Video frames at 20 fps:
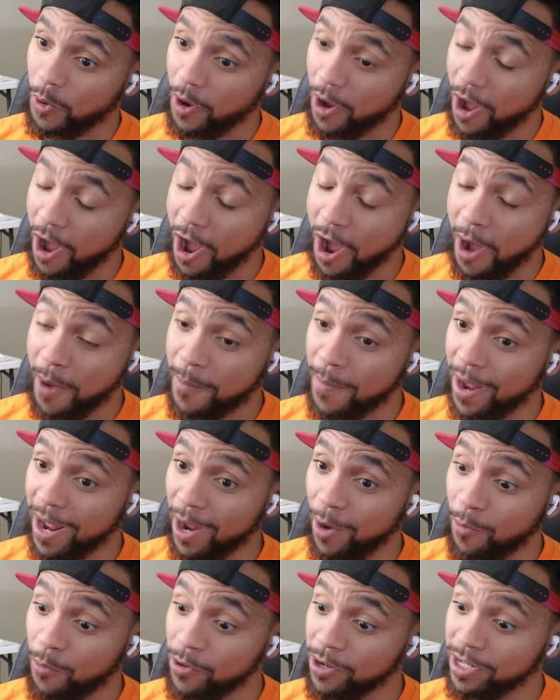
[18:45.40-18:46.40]
Oh
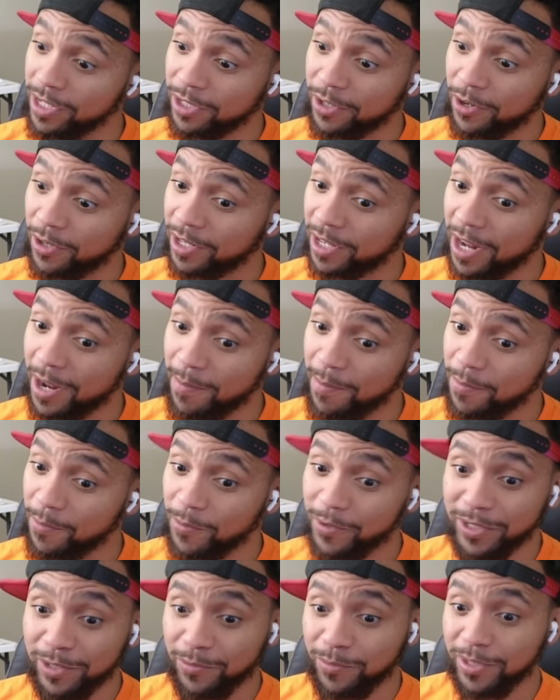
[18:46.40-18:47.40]
man, what is gonna come?
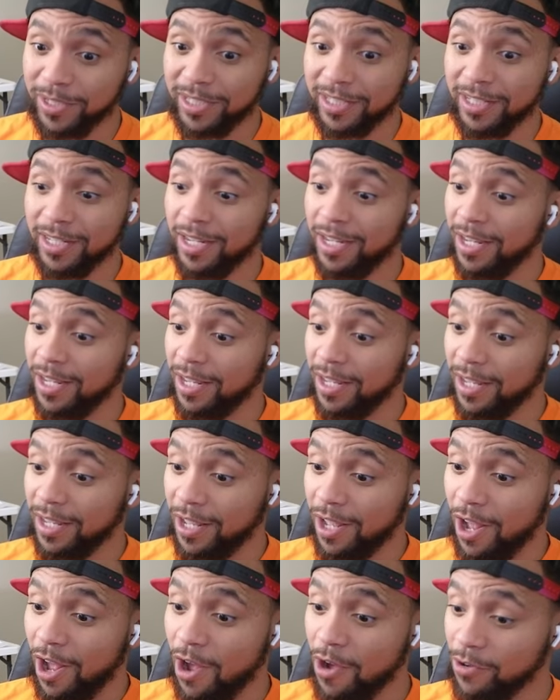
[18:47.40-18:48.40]
What's,
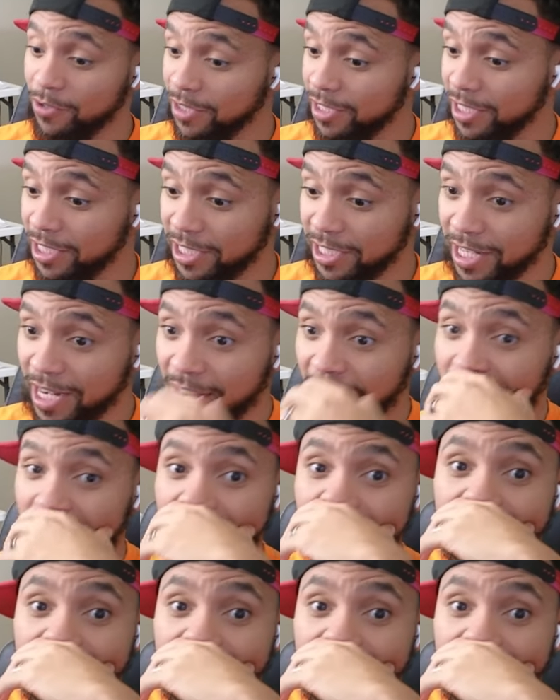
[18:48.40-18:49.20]
holy shit.